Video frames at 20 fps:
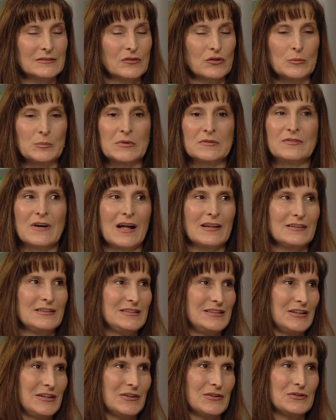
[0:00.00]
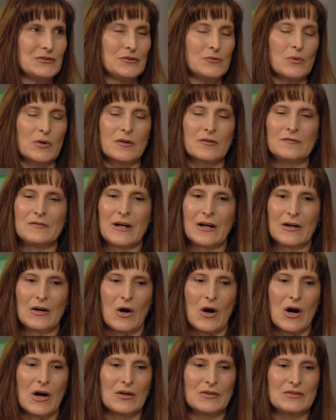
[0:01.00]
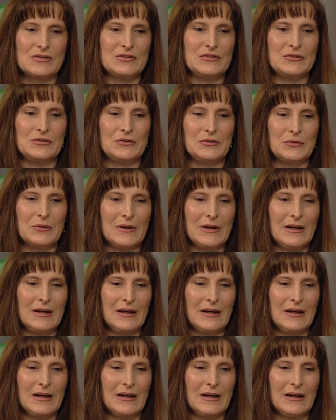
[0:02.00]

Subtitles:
group of volunteers who work very hard to